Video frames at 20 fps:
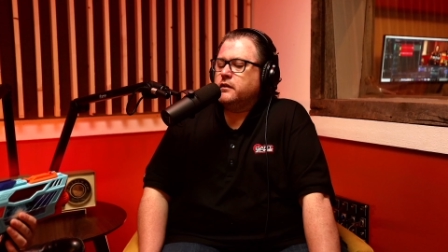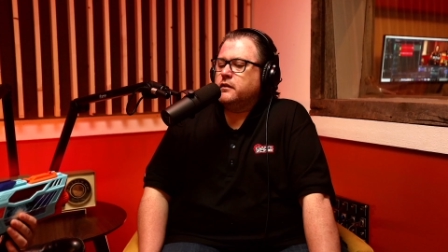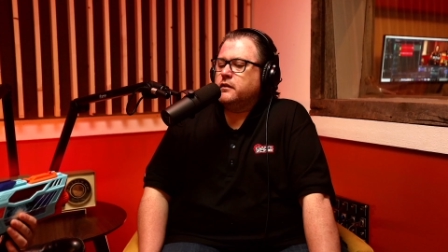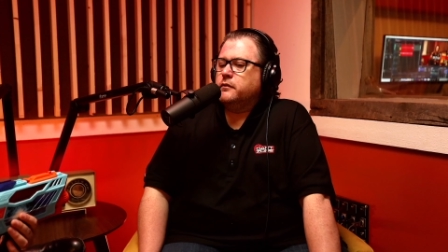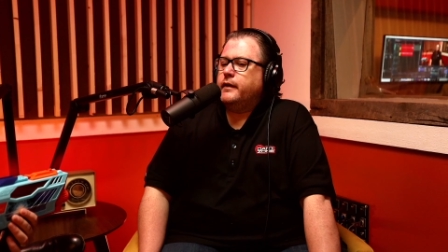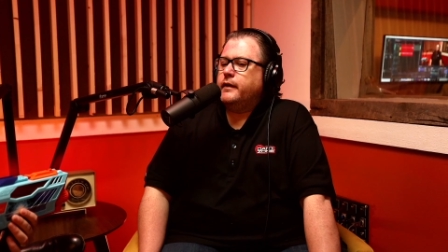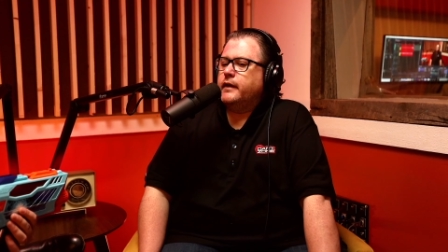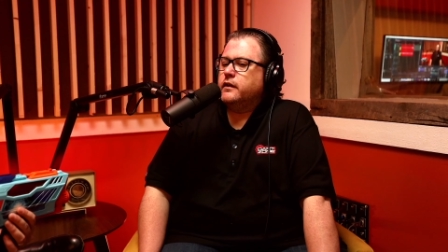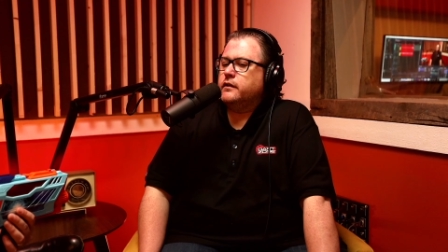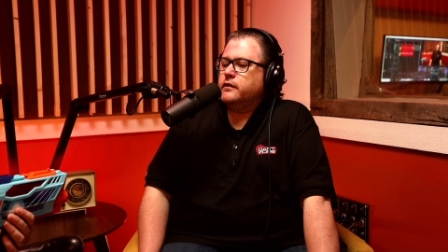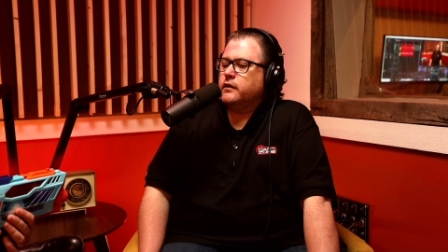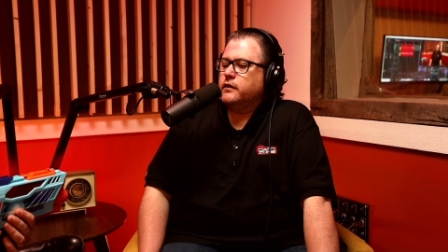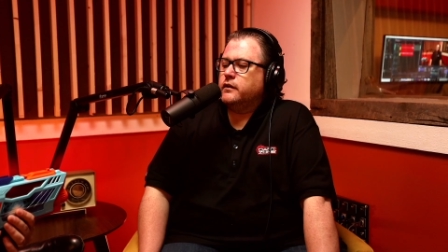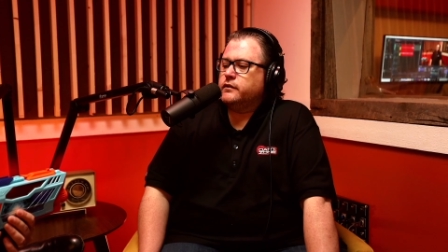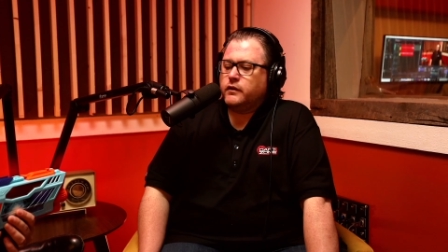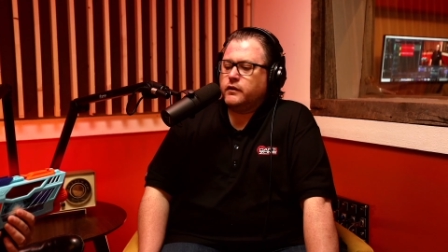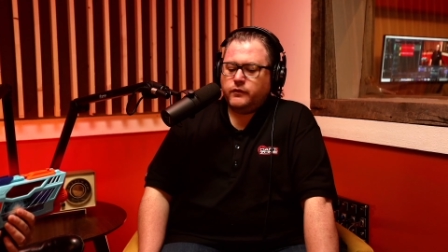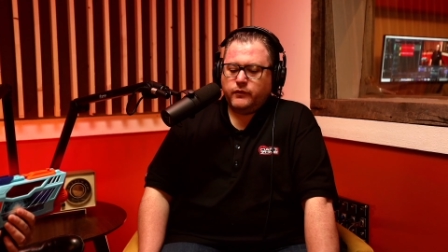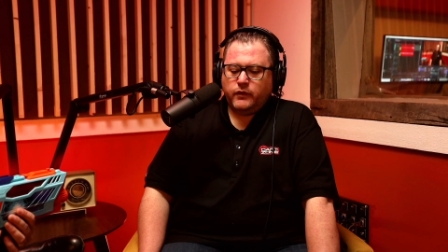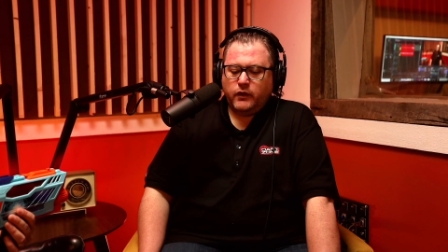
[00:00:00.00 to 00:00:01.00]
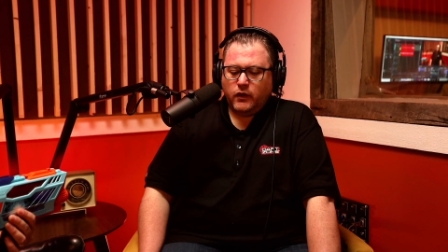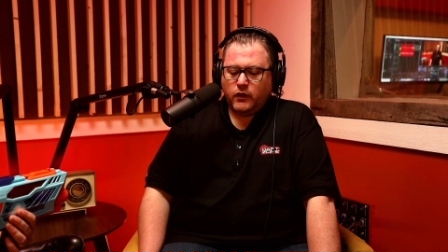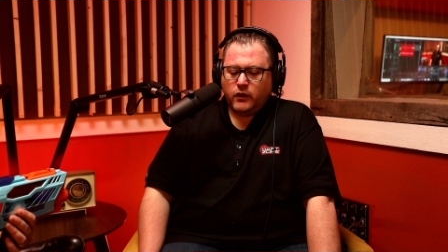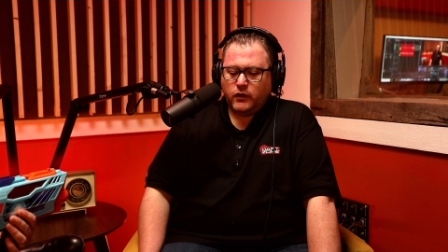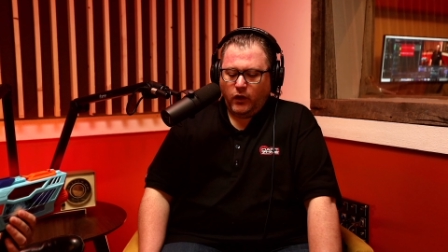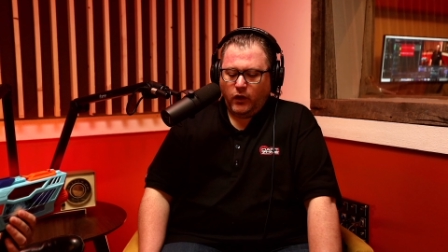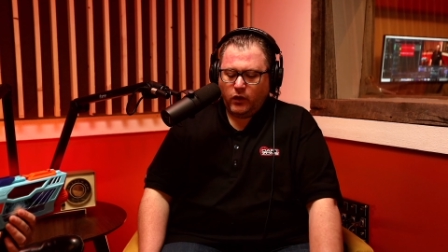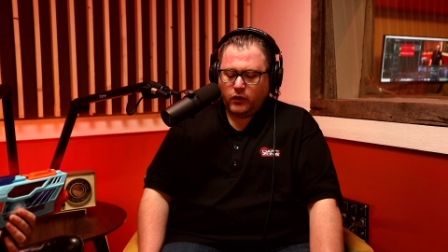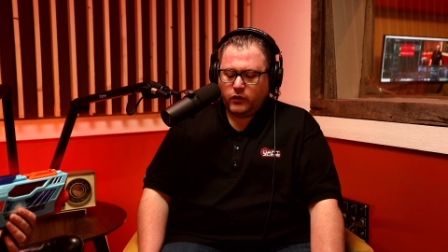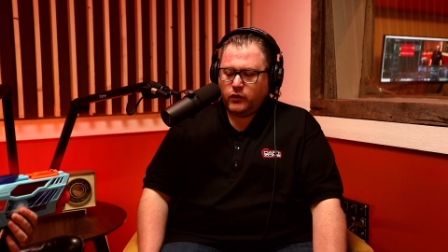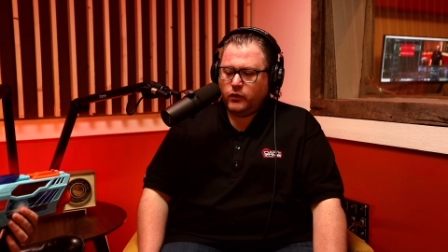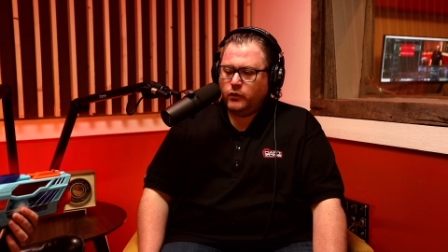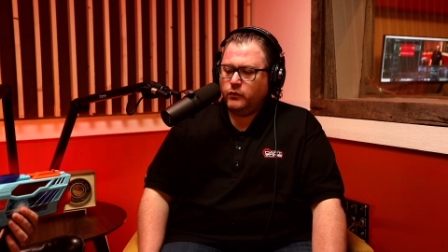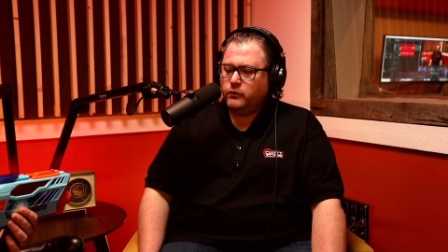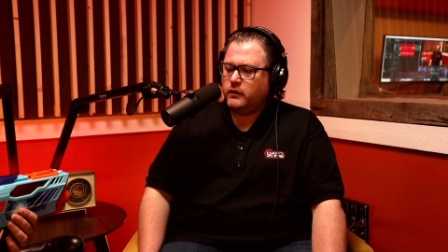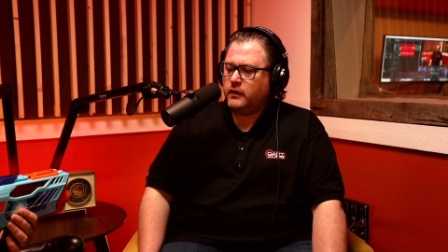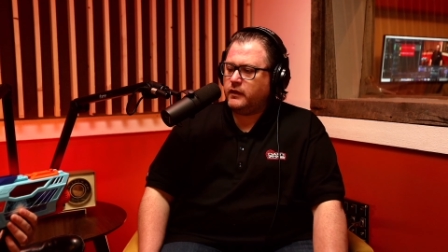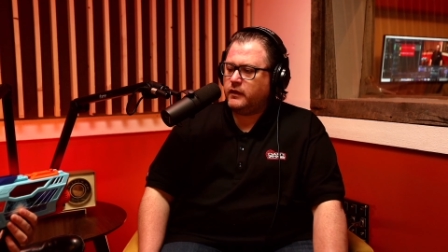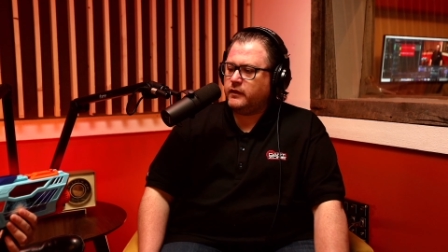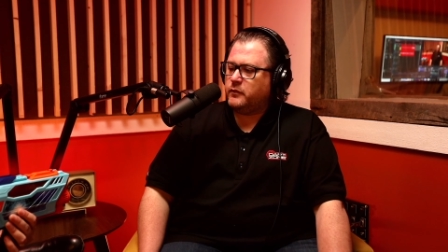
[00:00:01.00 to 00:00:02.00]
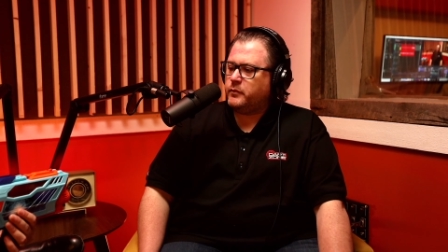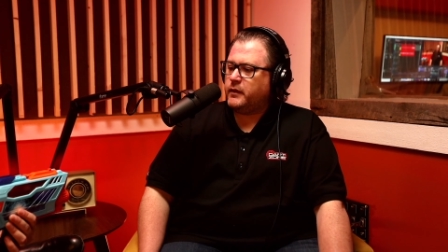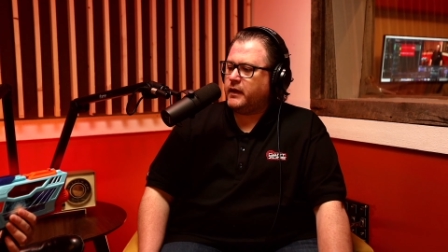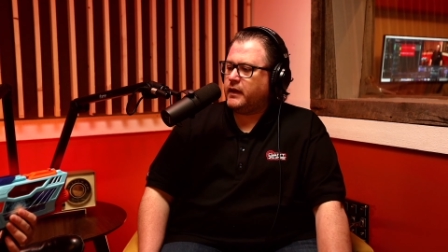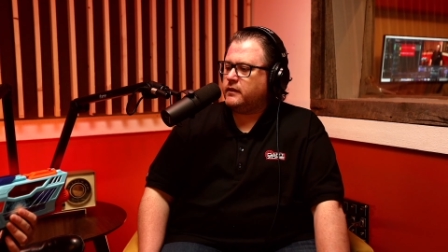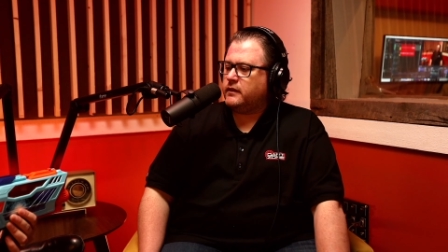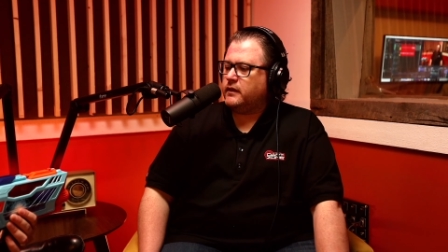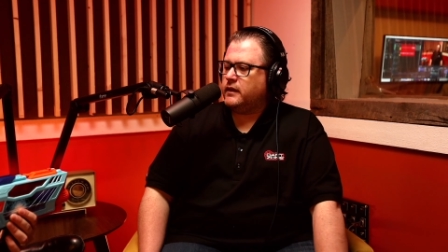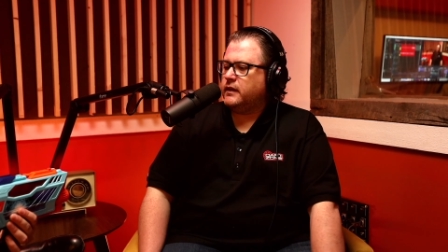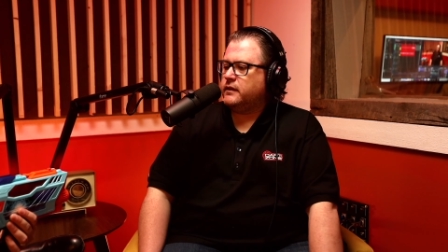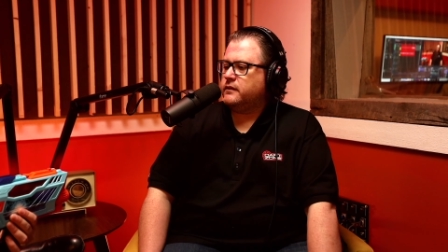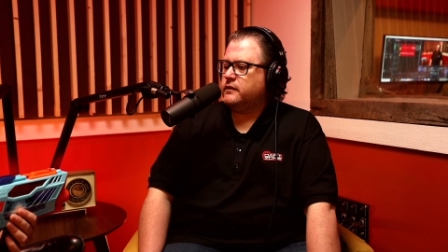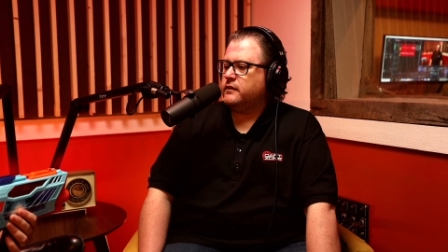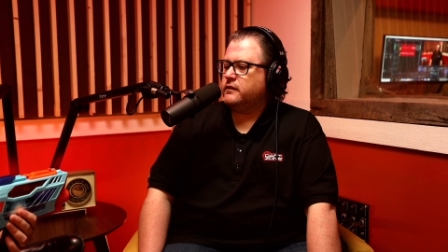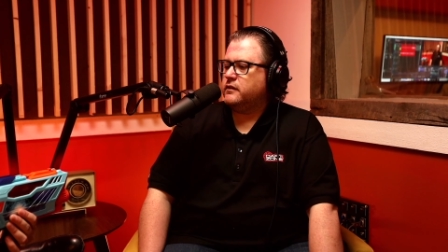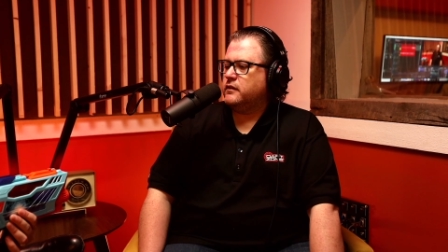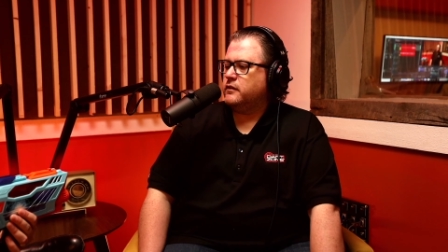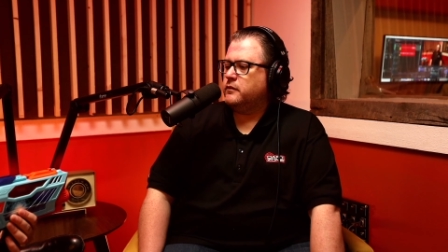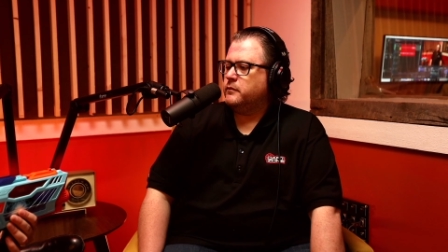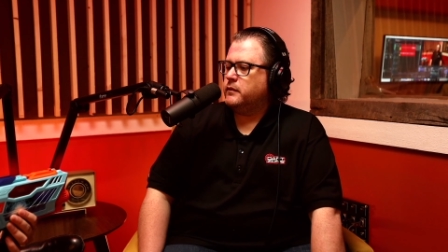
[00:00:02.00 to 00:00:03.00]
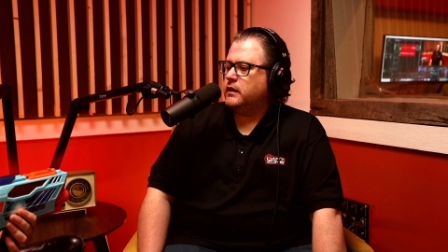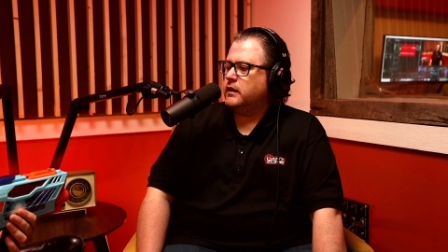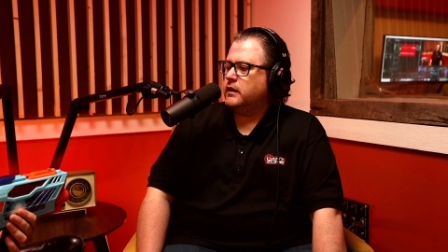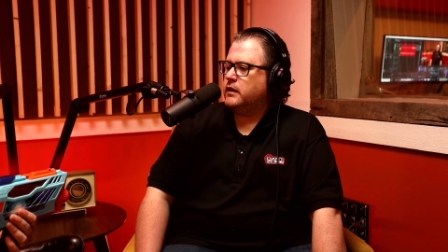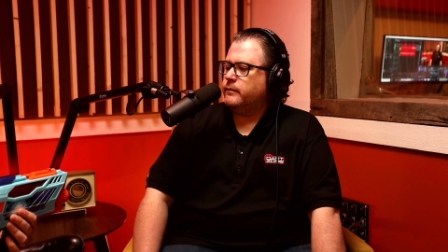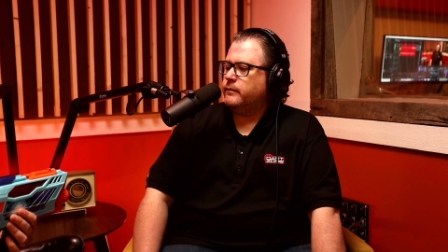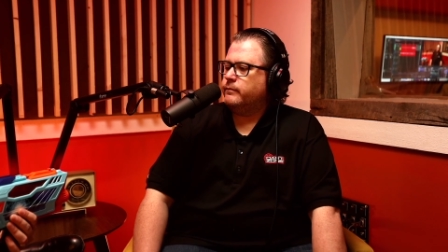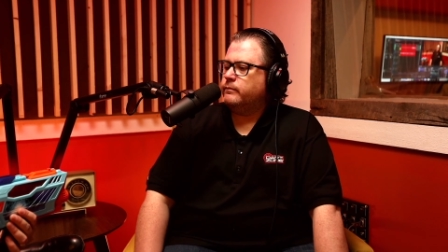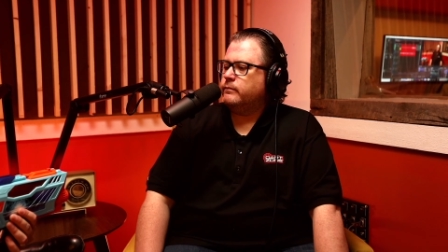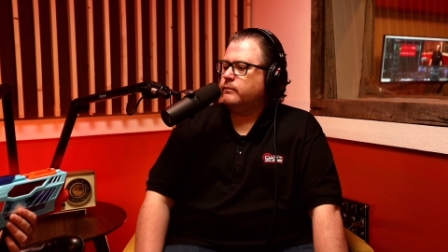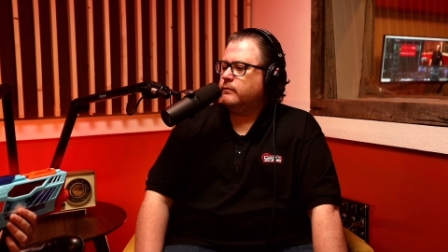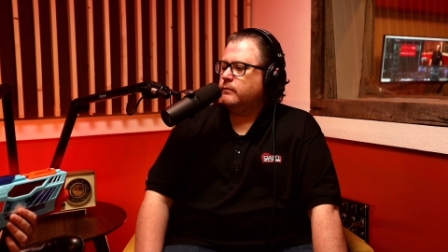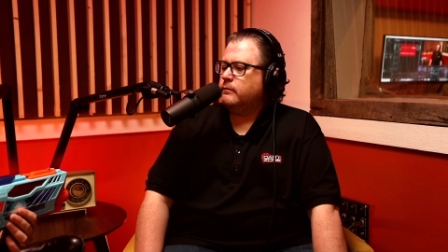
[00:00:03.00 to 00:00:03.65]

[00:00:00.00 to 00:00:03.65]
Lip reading: competitors are using the Picatinny system